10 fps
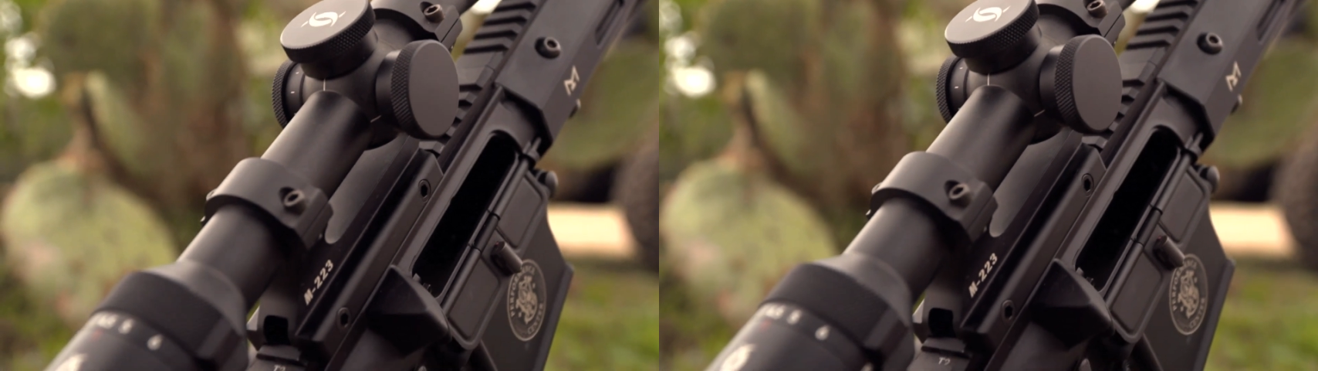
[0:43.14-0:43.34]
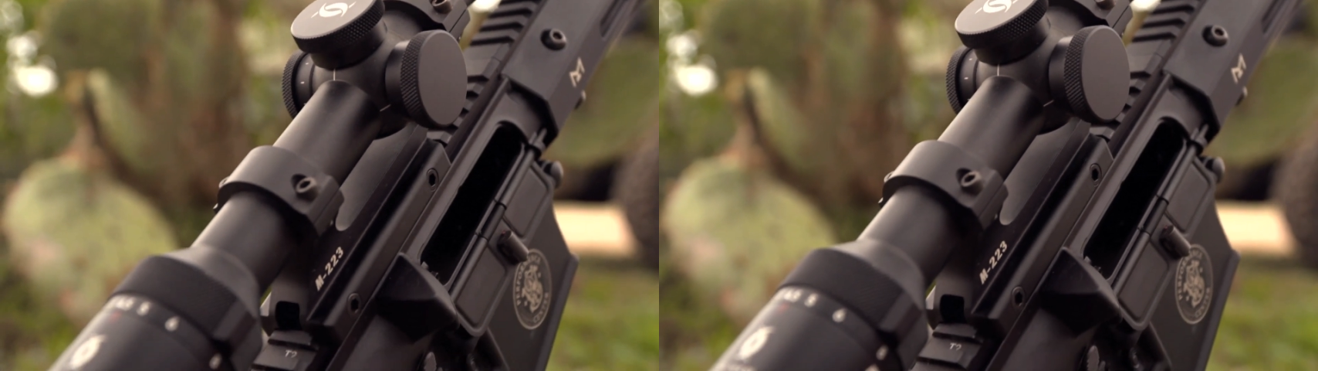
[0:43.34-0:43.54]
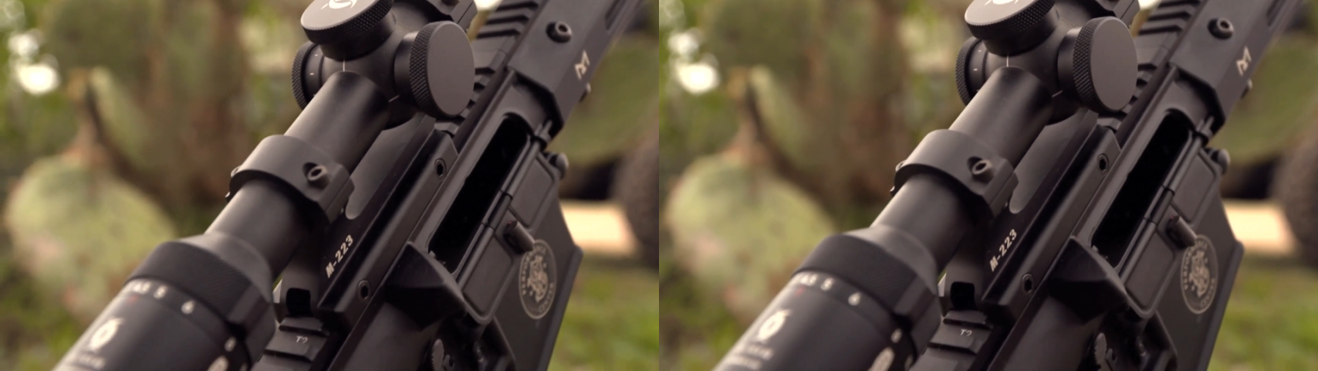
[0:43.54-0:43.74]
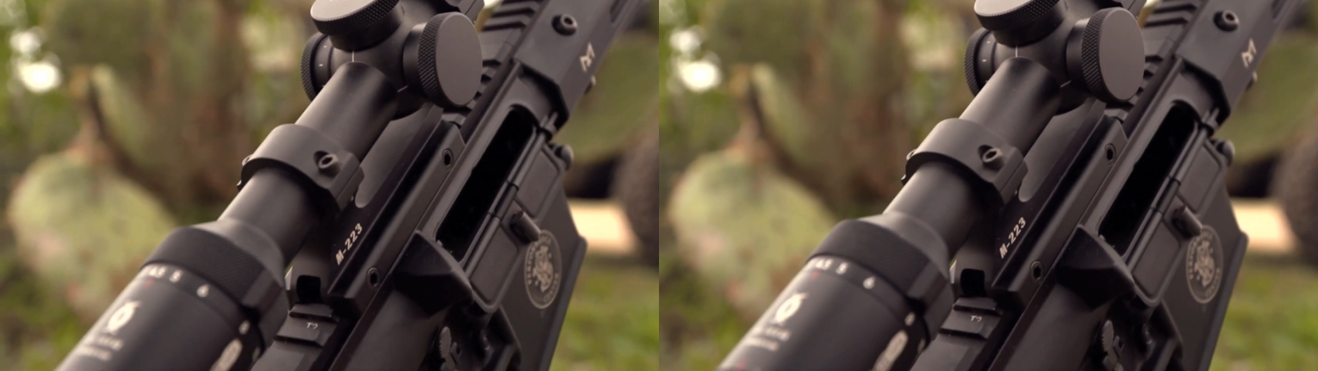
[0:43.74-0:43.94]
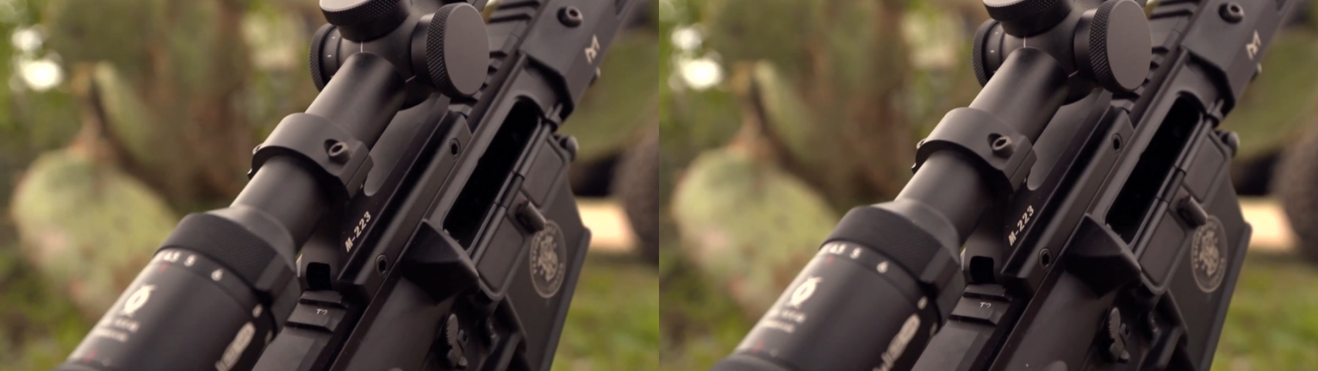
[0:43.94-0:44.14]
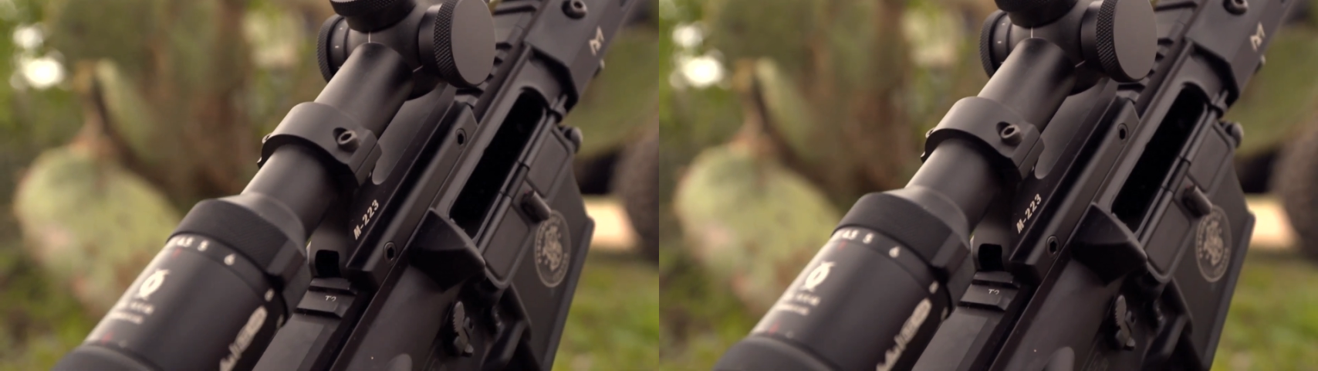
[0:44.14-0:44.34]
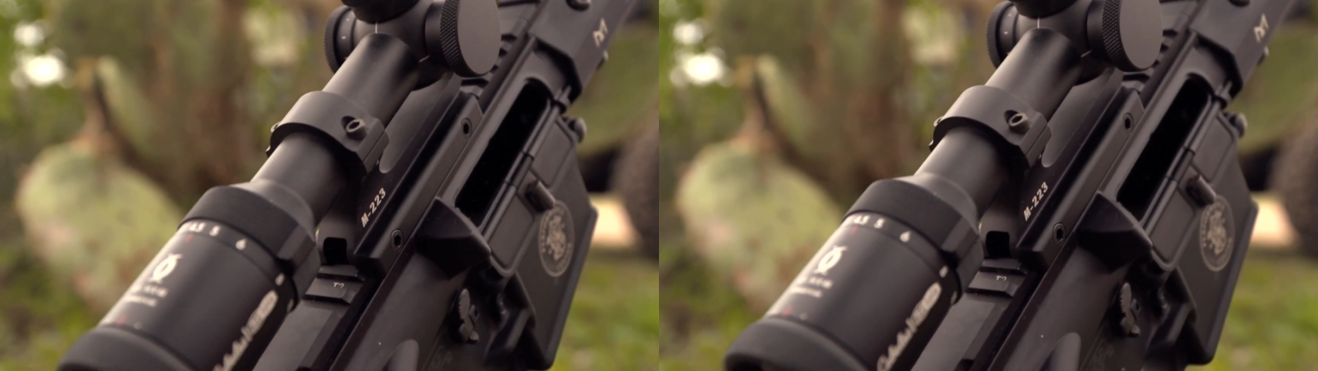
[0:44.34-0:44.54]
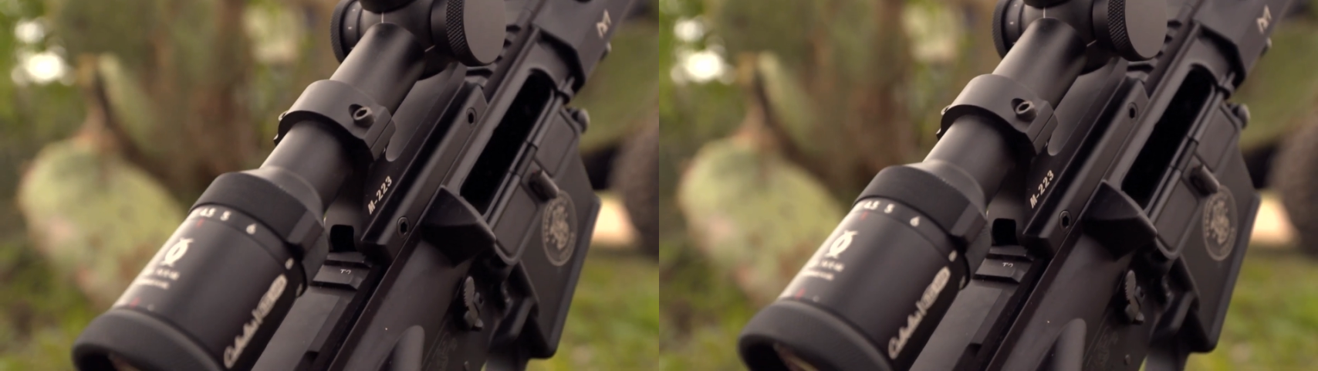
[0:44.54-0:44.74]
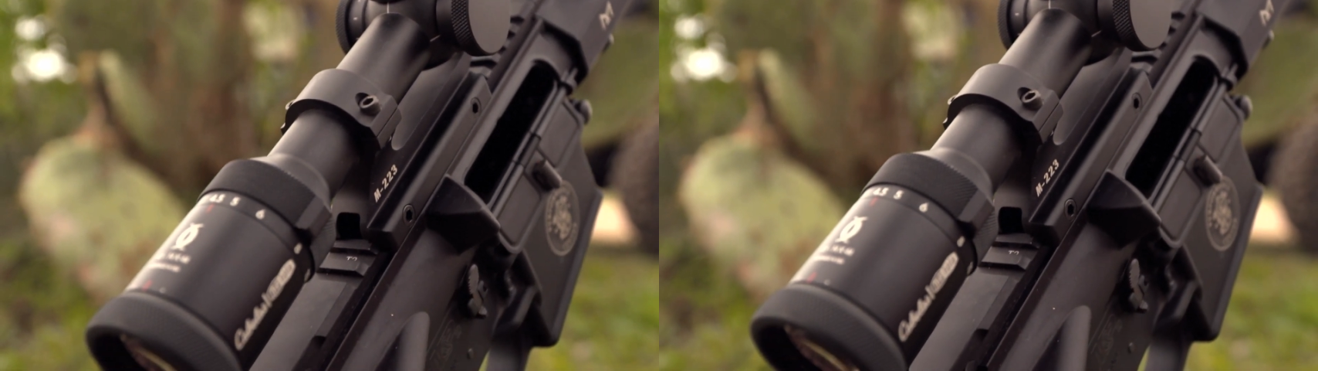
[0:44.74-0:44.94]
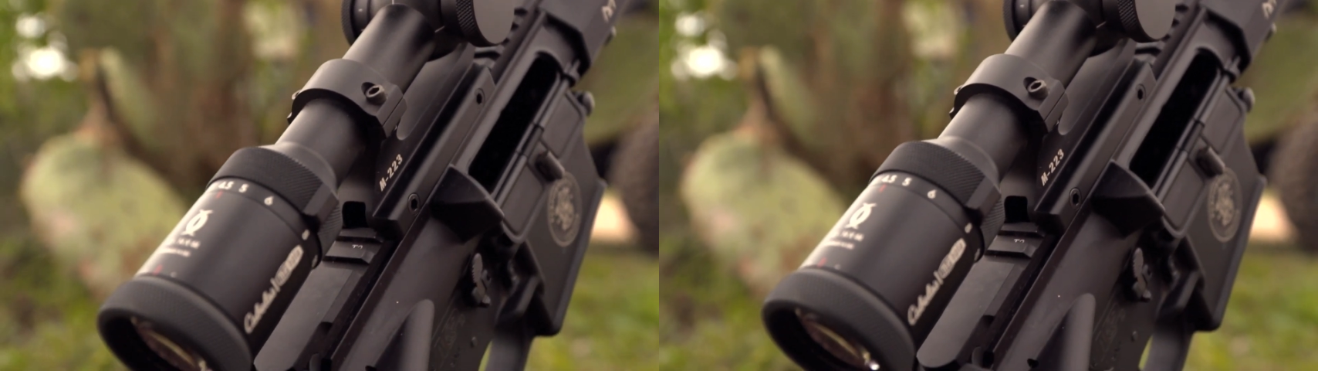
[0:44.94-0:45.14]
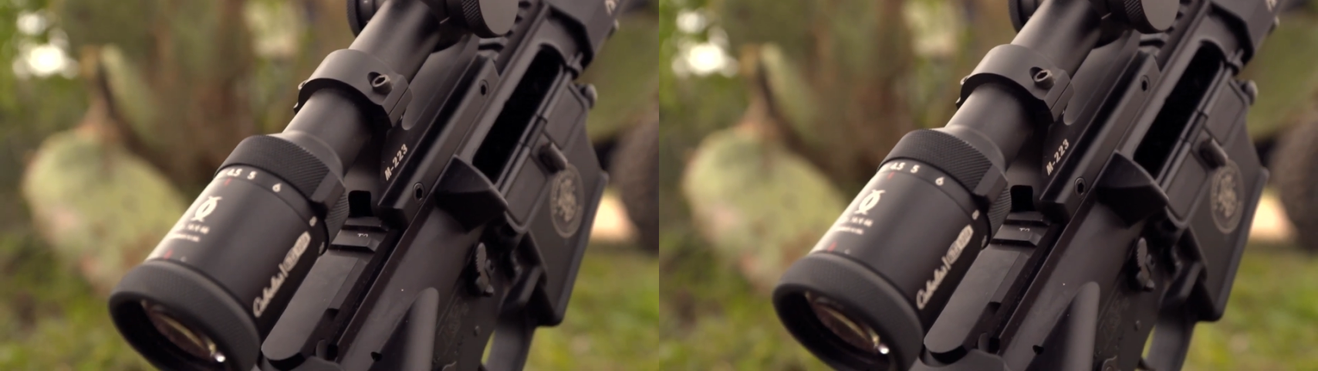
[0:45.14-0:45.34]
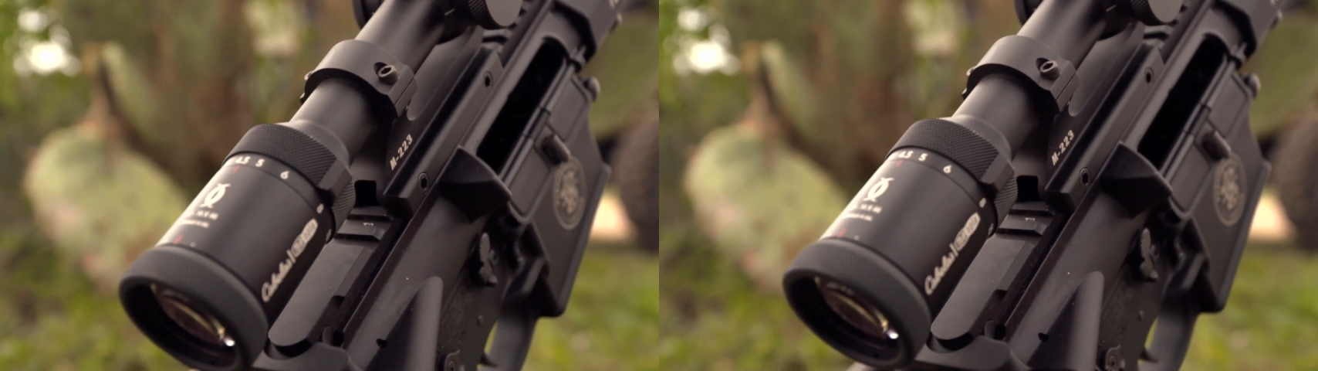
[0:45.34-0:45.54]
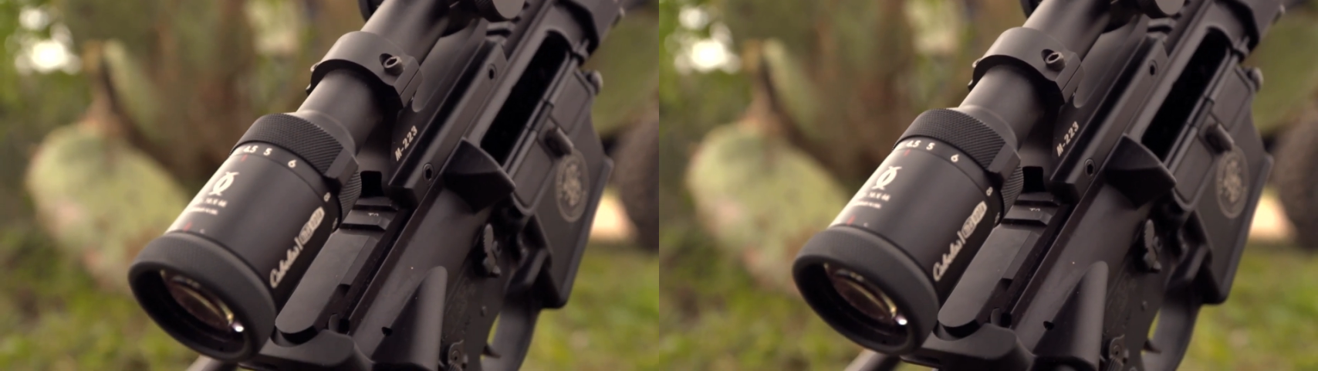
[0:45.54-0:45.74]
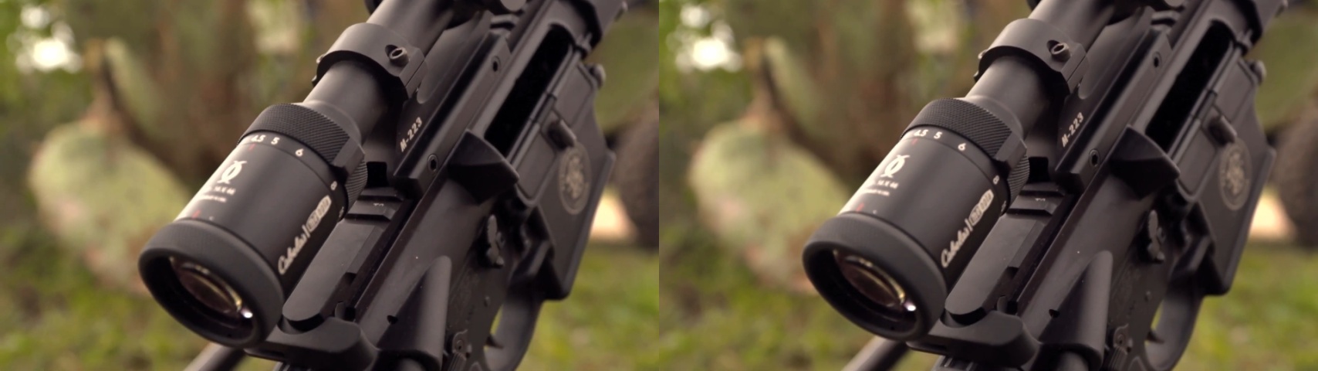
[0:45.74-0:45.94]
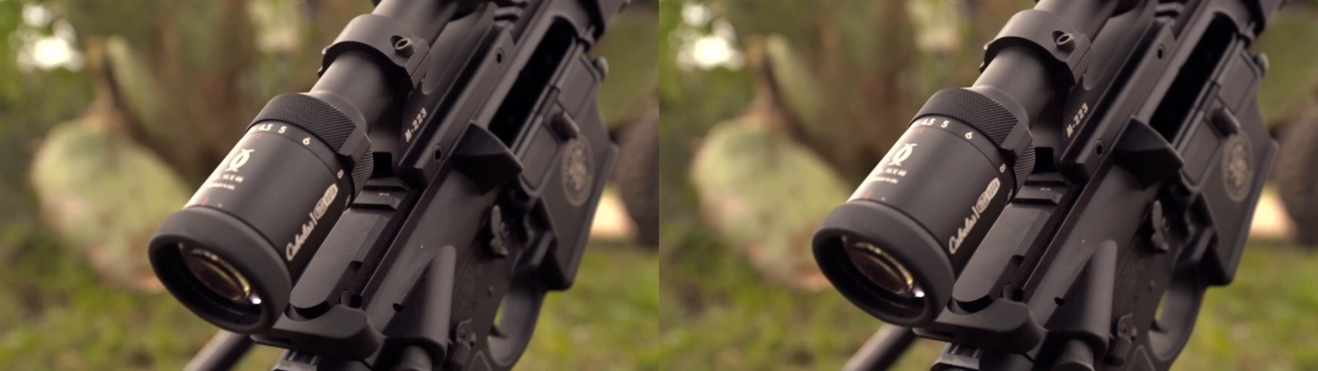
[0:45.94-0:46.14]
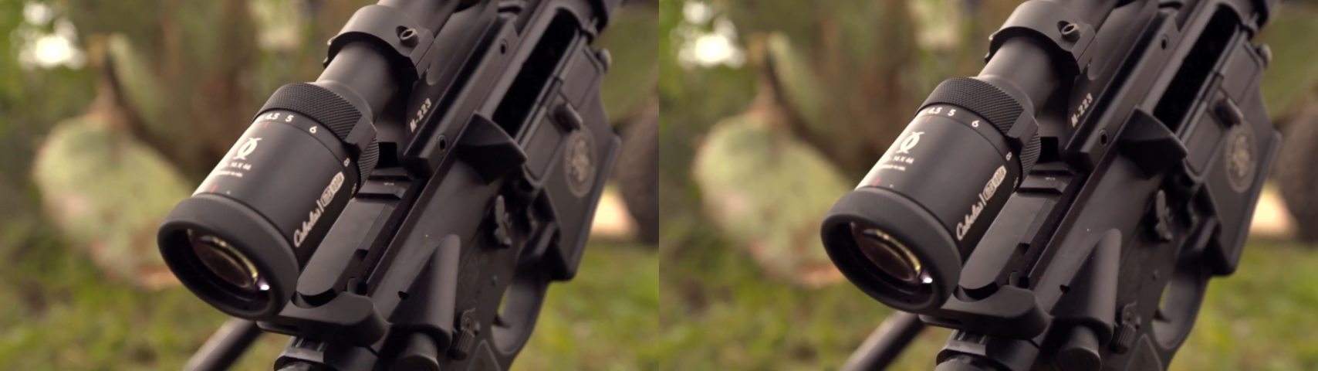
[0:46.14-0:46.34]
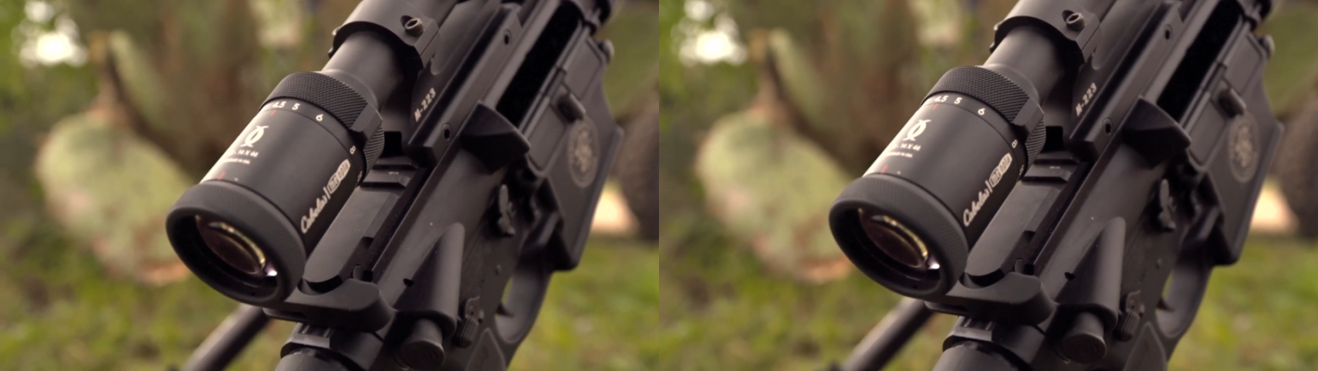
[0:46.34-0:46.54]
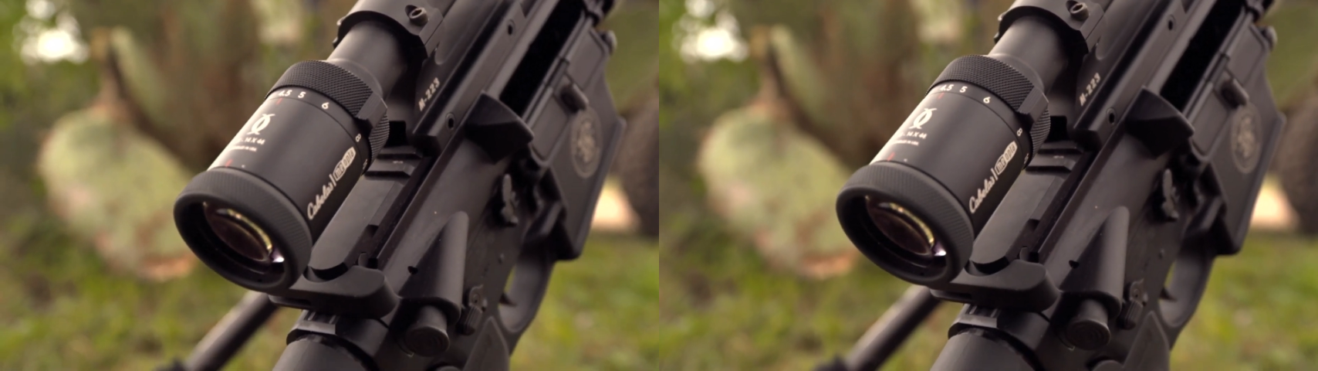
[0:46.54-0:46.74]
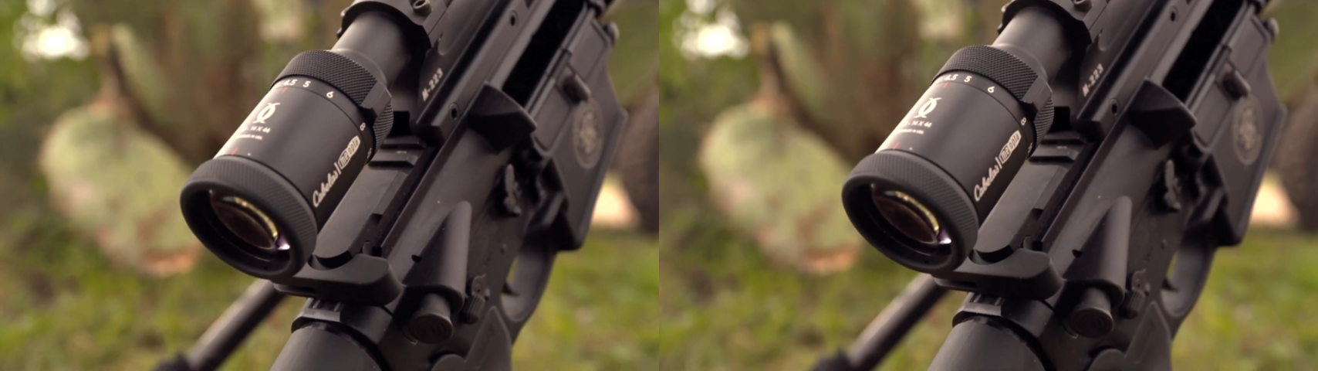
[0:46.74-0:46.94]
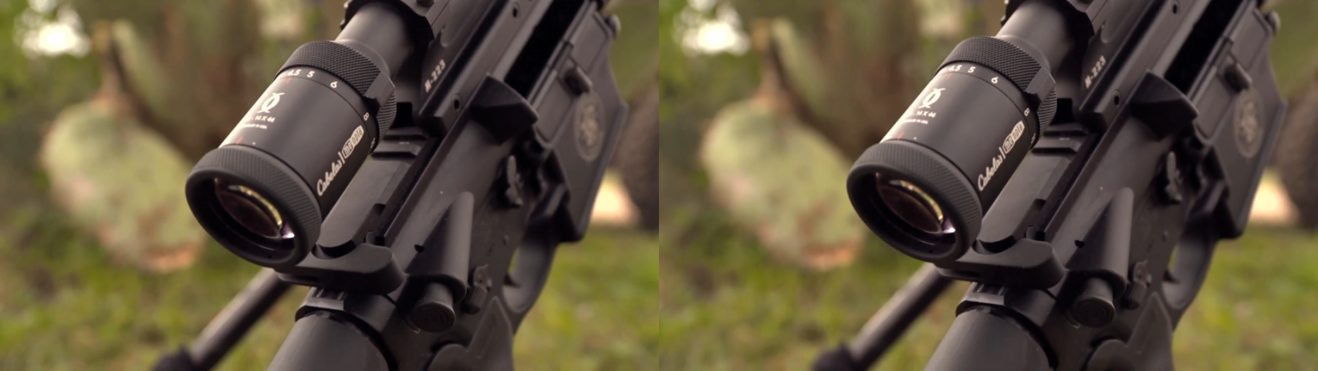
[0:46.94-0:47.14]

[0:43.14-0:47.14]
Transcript: [unreadable: no face in view]